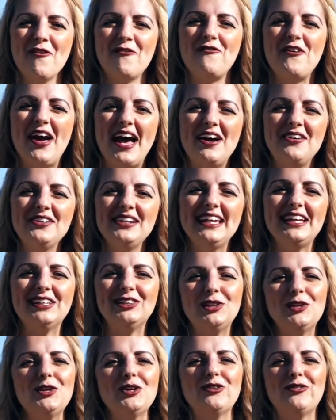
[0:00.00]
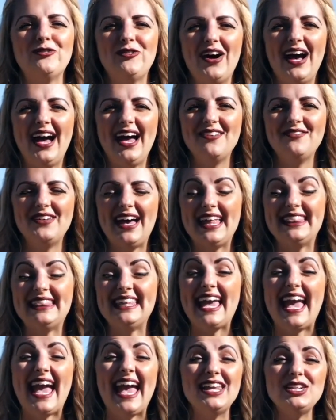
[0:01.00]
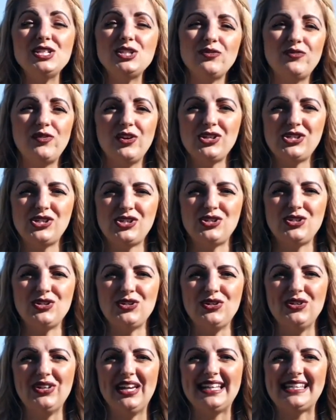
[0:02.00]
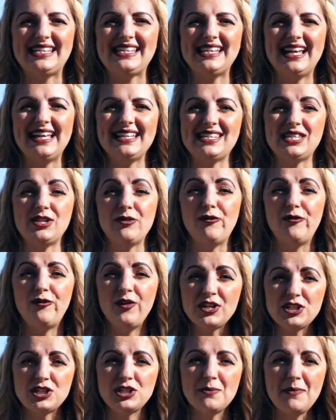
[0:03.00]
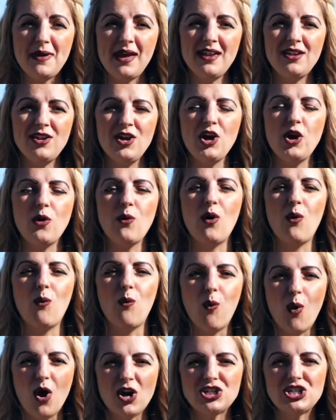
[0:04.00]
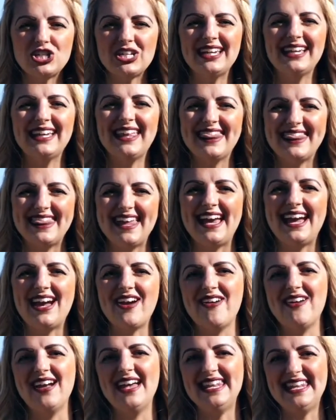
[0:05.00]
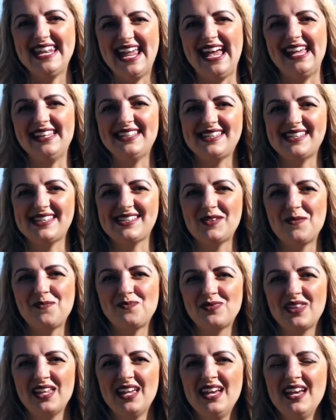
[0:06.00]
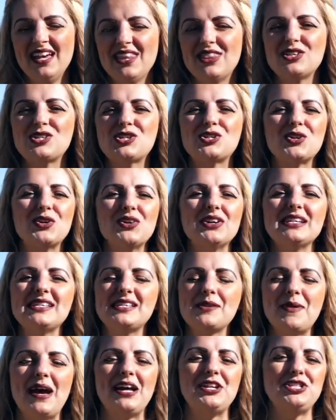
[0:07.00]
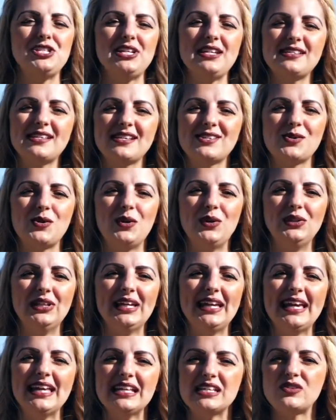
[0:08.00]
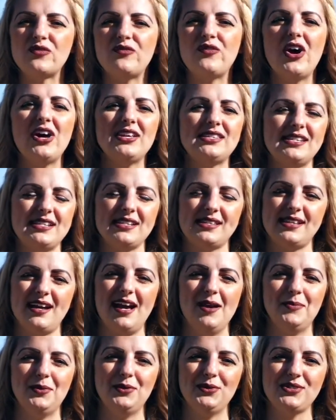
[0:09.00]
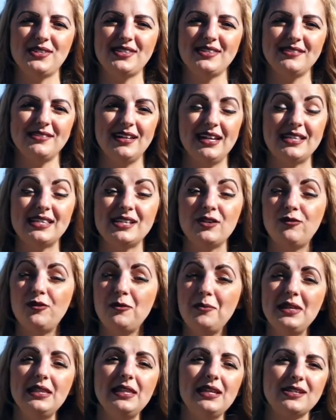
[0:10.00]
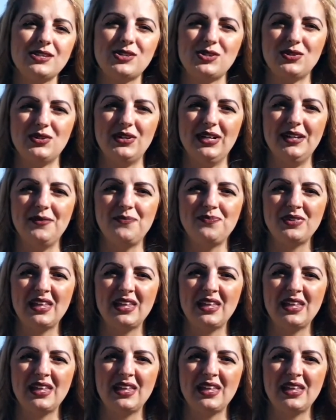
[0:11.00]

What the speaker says: Found in Luke 5, at the end of verse 2, it says, "The fishermen who are washing their nets." The story is about Jesus calling his first disciples. It's a familiar story.